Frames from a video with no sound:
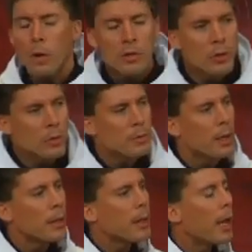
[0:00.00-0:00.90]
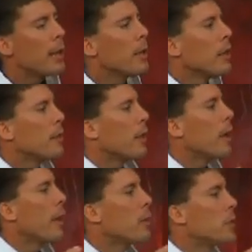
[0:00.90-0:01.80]
once you've done that, then
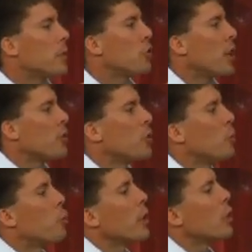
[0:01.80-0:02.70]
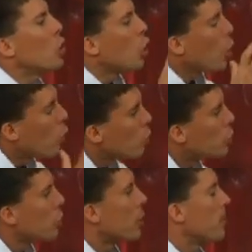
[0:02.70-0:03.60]
I suggest you bring
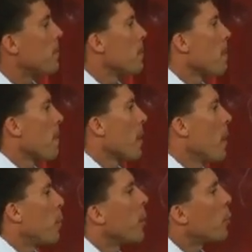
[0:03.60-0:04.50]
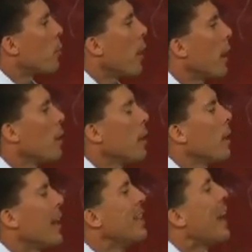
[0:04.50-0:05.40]
closure by praying
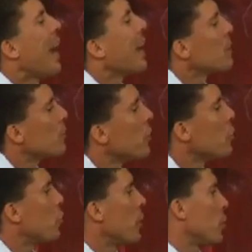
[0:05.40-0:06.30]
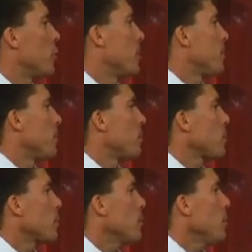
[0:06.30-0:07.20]
an act of contrition.
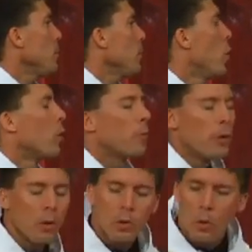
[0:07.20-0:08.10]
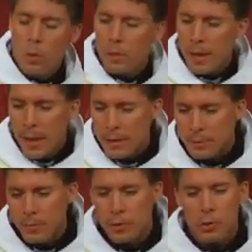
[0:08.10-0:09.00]
Or if you don't know the act
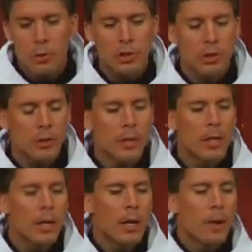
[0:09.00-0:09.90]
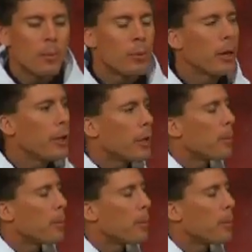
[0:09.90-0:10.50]
of contrition, pray you